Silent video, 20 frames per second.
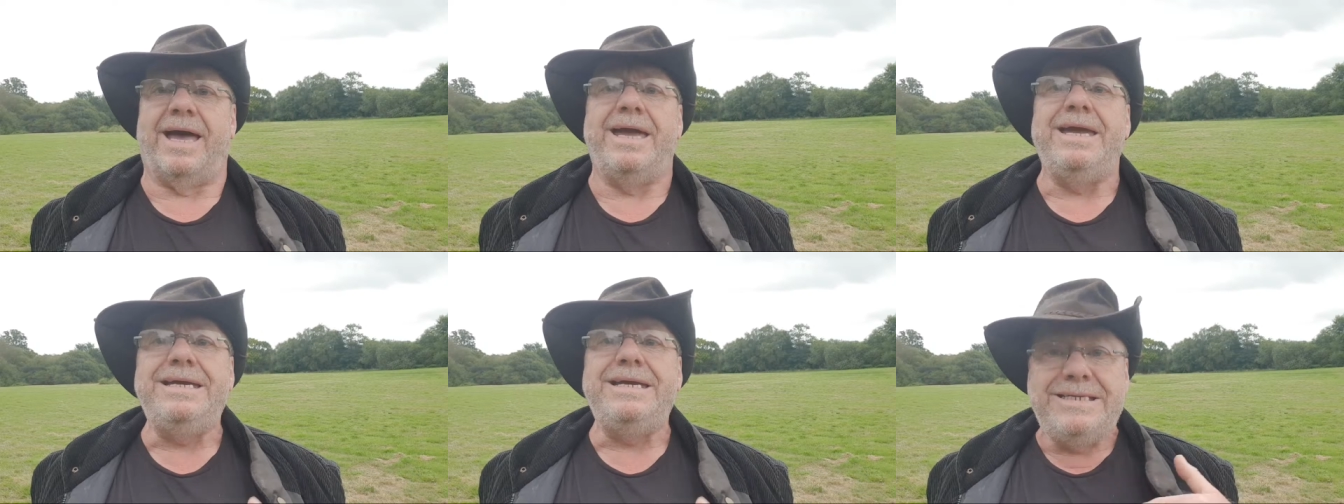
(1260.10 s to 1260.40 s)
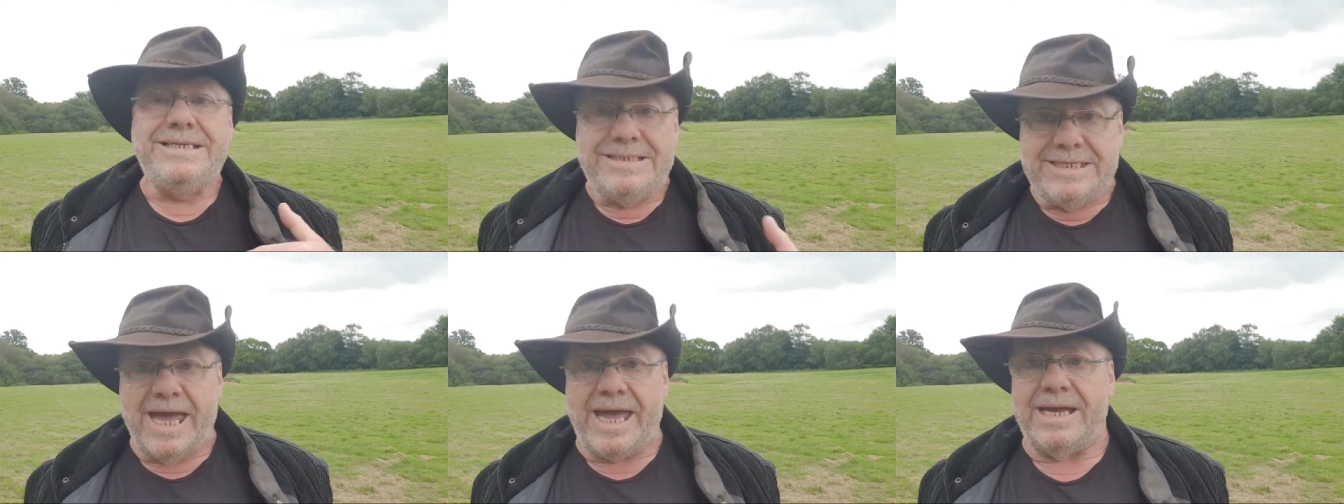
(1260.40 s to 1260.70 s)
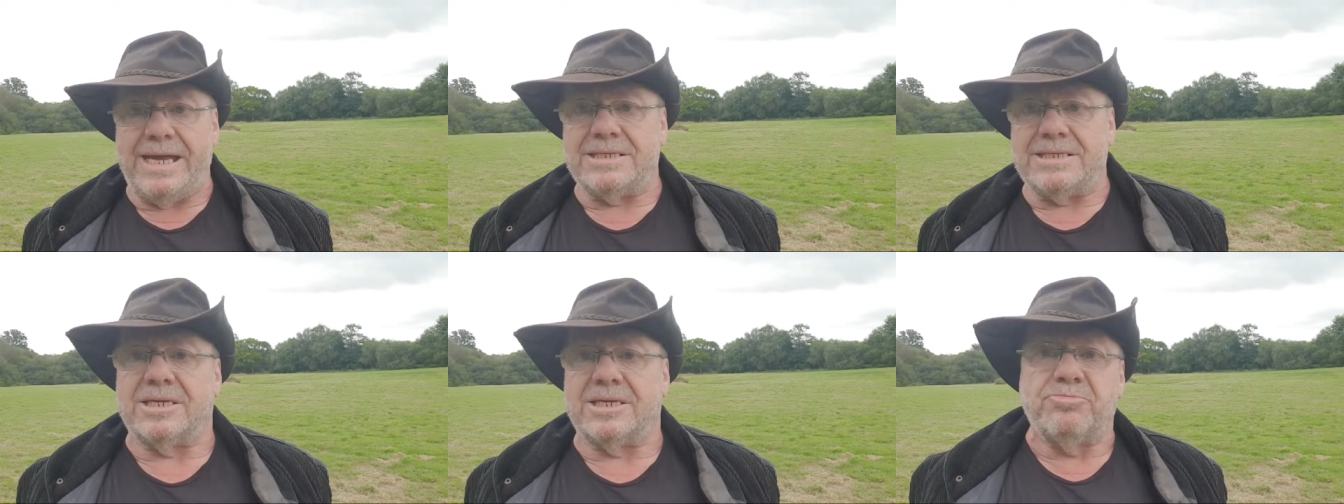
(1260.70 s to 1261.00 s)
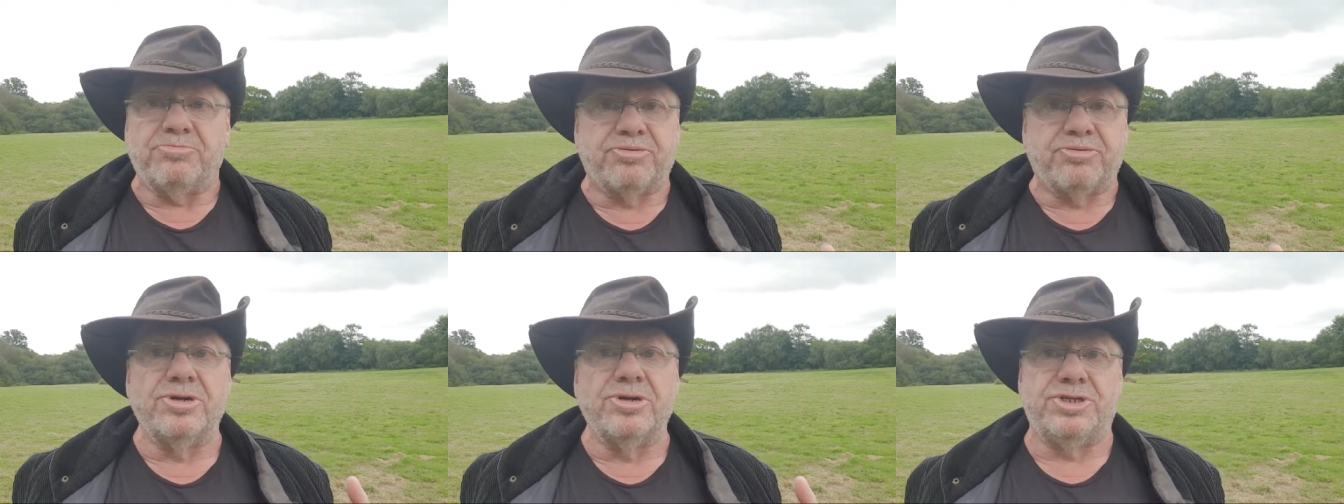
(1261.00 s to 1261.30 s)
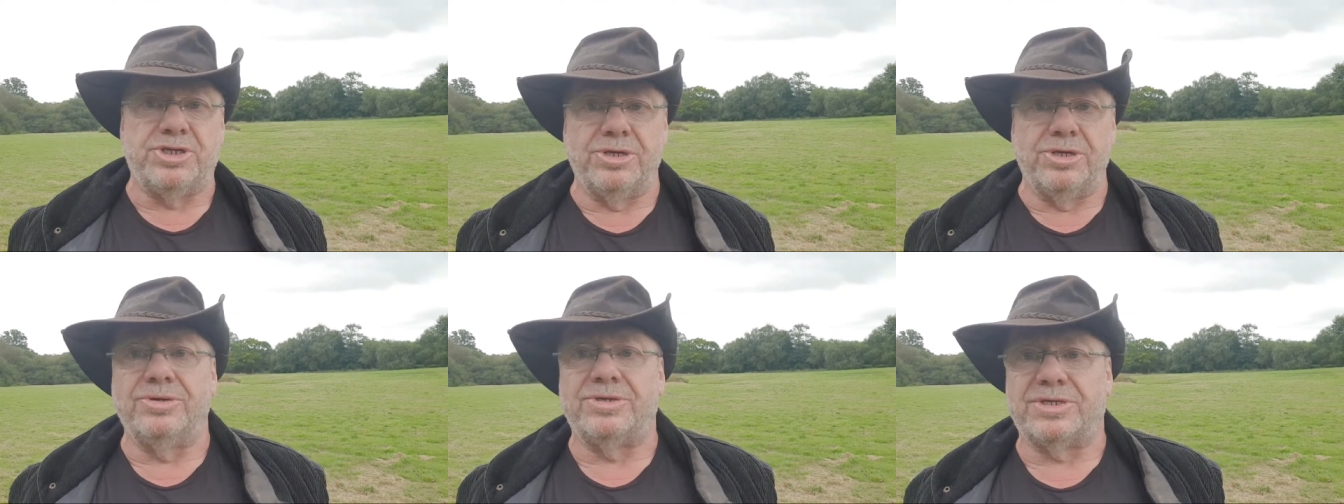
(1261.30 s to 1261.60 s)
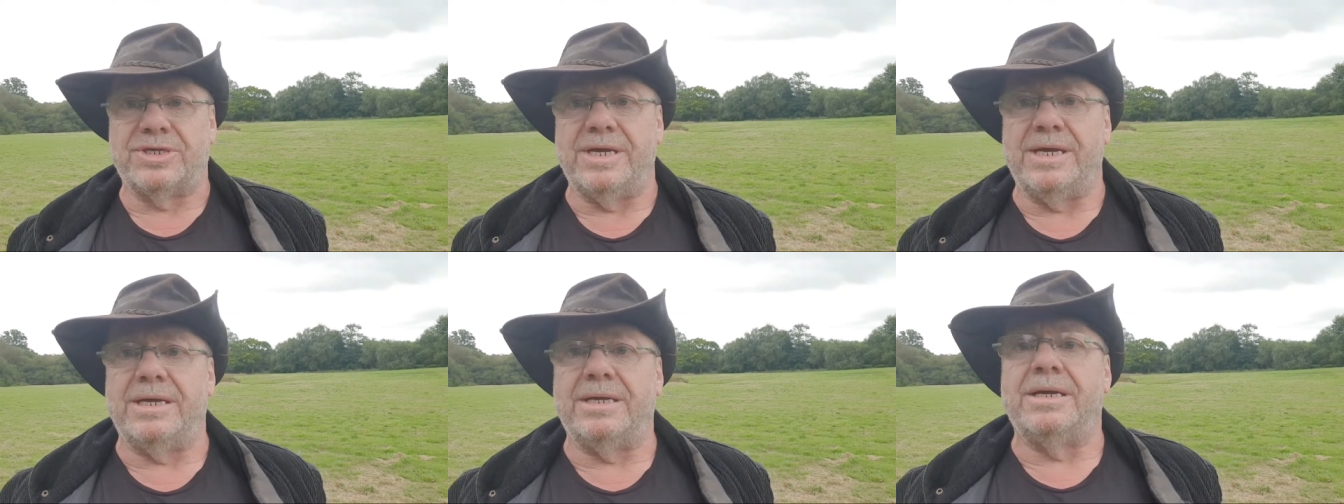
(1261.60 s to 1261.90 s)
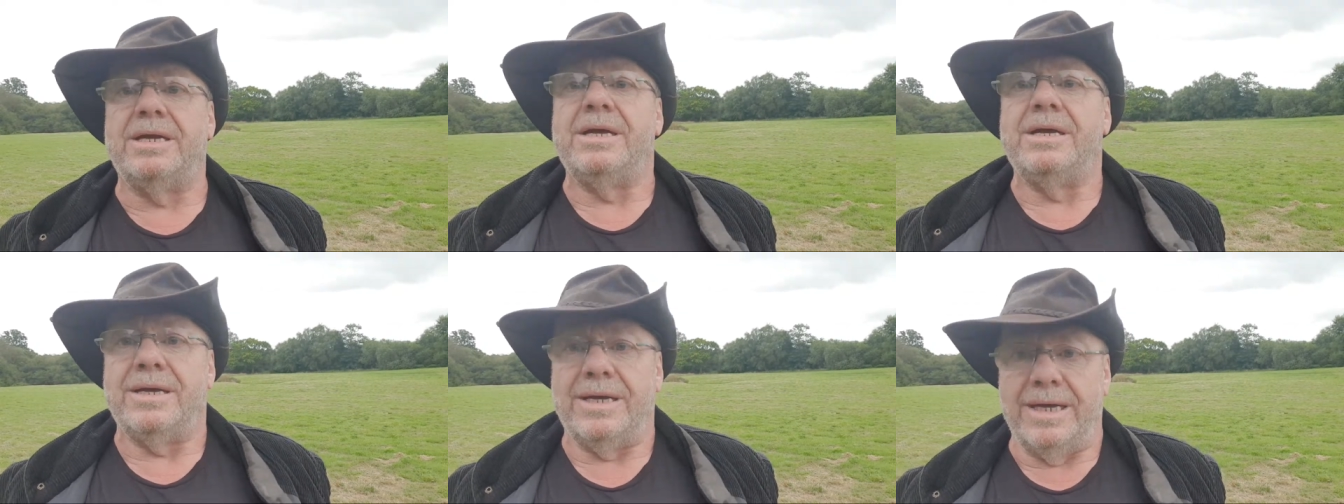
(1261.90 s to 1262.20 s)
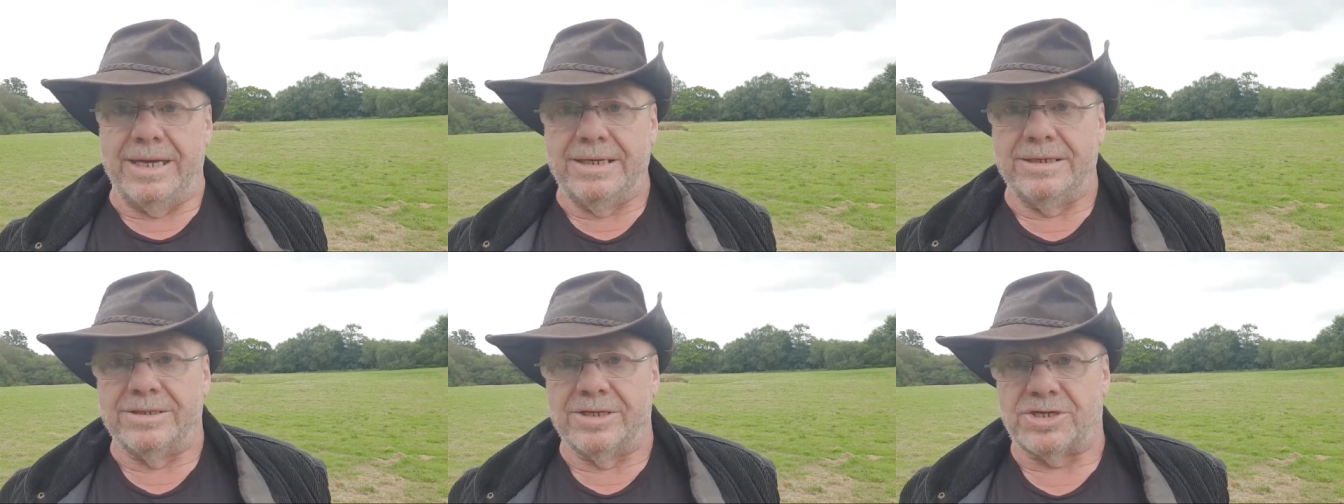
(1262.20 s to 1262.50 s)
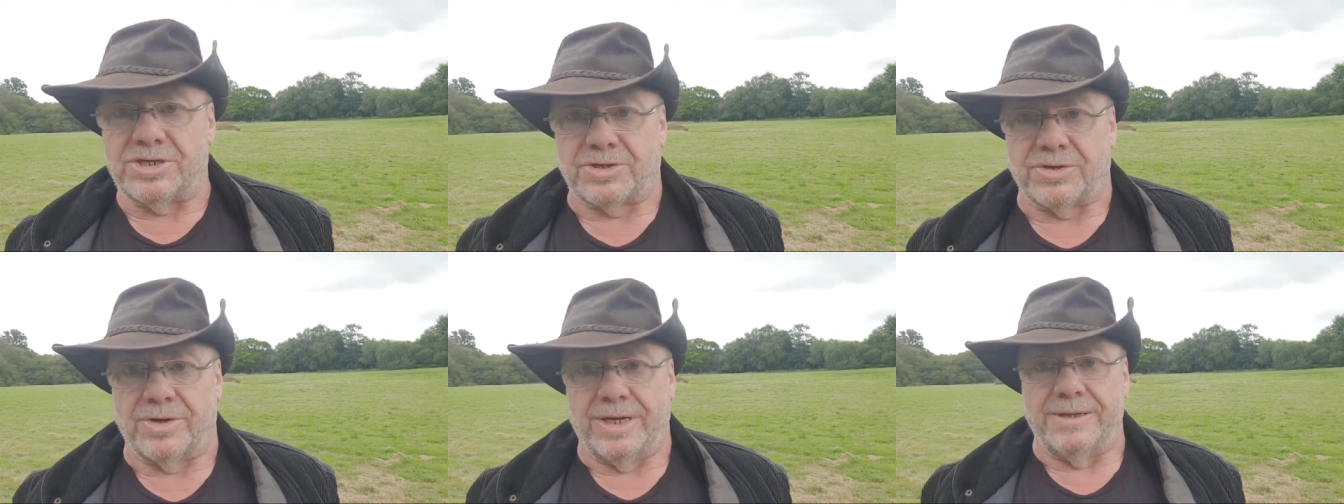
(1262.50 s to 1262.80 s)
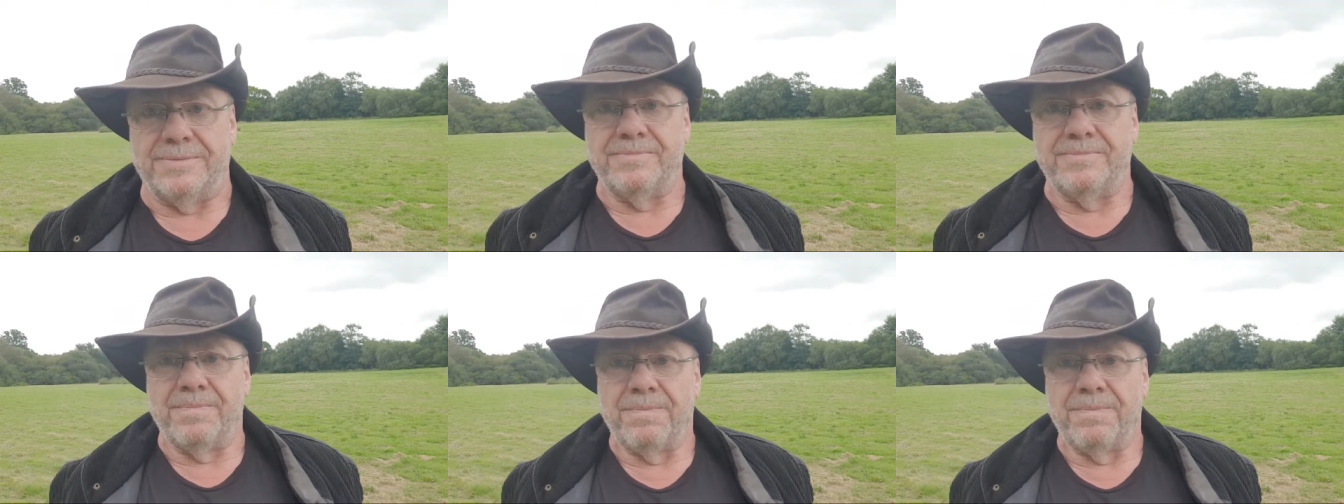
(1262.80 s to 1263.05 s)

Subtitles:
a debt-producing industry.